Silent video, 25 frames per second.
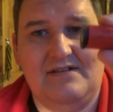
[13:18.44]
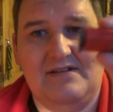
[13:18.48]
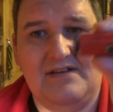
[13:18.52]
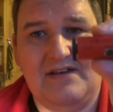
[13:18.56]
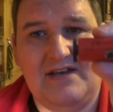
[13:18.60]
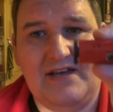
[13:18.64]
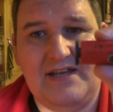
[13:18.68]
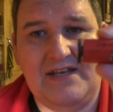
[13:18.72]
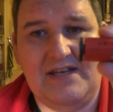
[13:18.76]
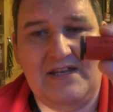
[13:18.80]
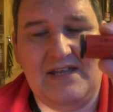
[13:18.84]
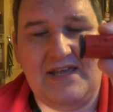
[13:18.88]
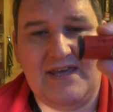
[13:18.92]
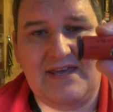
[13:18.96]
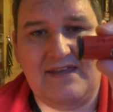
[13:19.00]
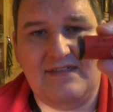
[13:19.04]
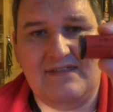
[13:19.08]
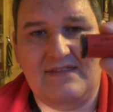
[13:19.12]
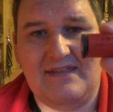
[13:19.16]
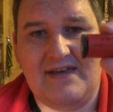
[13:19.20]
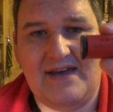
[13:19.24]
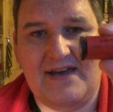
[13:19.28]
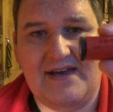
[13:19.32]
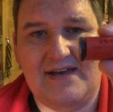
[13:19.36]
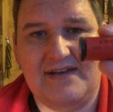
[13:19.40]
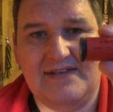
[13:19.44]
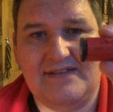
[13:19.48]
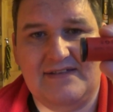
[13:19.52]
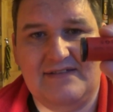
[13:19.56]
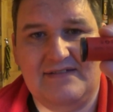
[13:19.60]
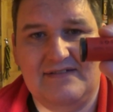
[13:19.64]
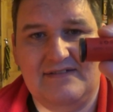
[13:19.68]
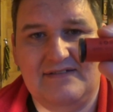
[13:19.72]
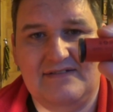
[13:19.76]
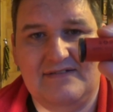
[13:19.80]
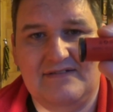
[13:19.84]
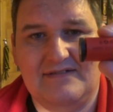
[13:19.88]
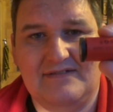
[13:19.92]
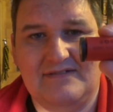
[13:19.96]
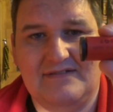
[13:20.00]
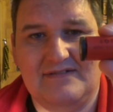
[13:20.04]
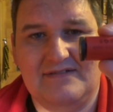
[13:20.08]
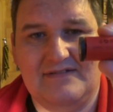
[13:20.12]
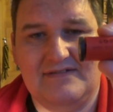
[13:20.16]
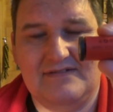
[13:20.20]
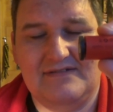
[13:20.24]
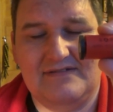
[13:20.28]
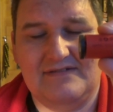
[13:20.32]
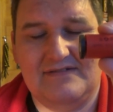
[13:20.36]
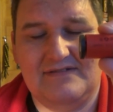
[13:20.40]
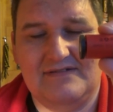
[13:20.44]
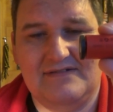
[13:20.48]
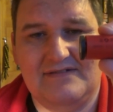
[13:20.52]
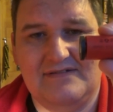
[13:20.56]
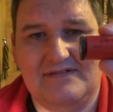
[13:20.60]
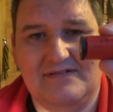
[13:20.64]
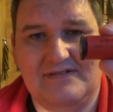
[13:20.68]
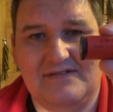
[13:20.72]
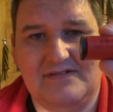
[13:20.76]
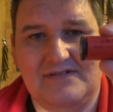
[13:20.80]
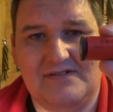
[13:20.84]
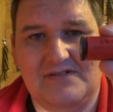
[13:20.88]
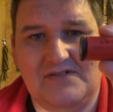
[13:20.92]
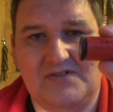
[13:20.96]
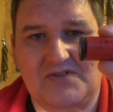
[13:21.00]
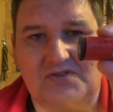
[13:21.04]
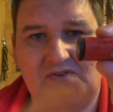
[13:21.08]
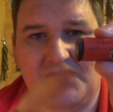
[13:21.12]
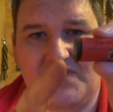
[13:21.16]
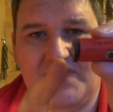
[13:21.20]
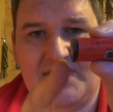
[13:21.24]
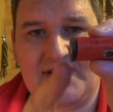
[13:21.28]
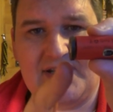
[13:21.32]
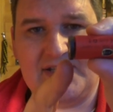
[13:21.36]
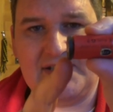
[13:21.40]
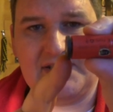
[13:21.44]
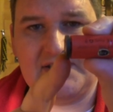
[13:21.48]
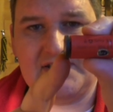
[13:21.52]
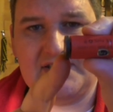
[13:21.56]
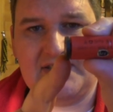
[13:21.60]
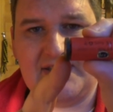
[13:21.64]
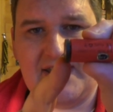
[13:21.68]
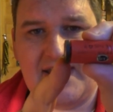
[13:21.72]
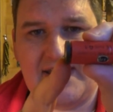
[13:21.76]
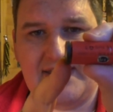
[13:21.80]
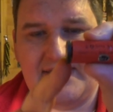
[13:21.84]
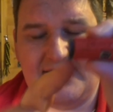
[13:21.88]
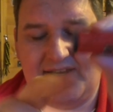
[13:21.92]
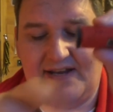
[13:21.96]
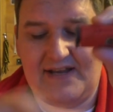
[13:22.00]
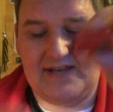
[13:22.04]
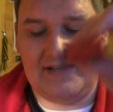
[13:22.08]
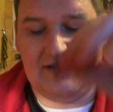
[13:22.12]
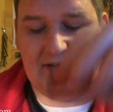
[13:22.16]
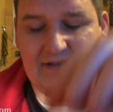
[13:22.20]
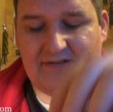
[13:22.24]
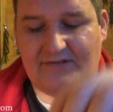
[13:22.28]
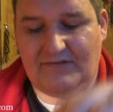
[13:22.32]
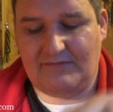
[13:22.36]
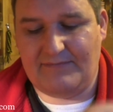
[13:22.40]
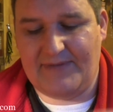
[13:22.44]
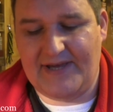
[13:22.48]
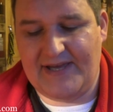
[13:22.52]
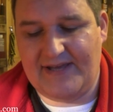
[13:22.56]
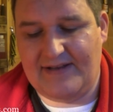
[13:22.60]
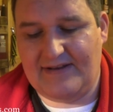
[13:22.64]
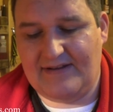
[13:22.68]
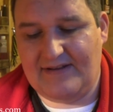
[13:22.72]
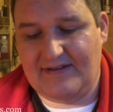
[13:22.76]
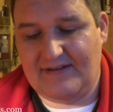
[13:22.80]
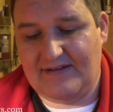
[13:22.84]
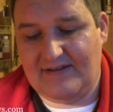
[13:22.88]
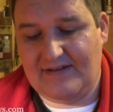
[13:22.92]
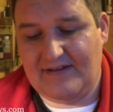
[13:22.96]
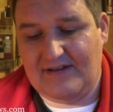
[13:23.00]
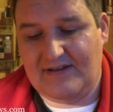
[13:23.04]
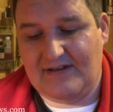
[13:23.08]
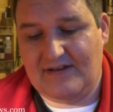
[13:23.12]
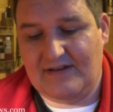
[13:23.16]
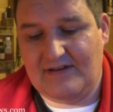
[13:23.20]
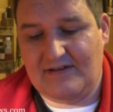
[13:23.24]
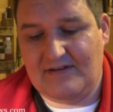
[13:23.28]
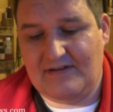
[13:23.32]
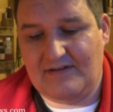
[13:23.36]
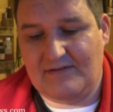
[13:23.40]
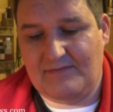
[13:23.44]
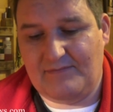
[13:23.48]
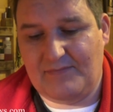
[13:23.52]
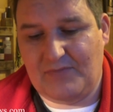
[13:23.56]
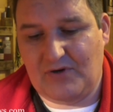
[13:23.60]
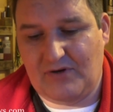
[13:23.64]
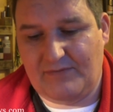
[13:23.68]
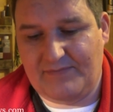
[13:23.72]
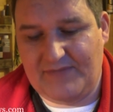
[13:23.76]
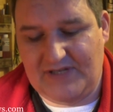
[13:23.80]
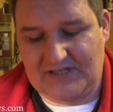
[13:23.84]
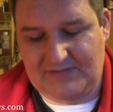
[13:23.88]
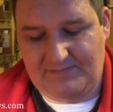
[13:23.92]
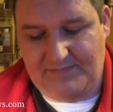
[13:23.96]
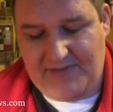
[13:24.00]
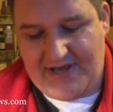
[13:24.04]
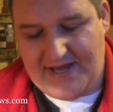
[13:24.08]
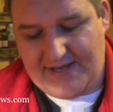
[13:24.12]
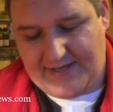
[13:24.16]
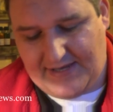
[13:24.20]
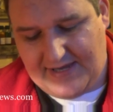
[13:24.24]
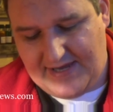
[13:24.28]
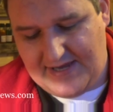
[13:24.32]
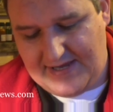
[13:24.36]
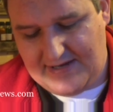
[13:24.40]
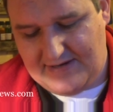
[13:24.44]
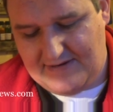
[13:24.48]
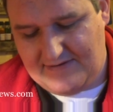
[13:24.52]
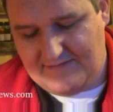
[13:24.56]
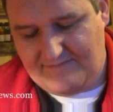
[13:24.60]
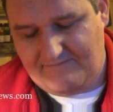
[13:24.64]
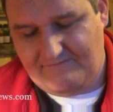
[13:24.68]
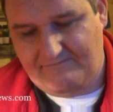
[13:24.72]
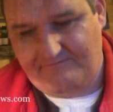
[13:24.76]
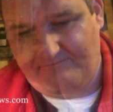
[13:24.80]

in like that, so you're extending it a little bit. Pop this back in.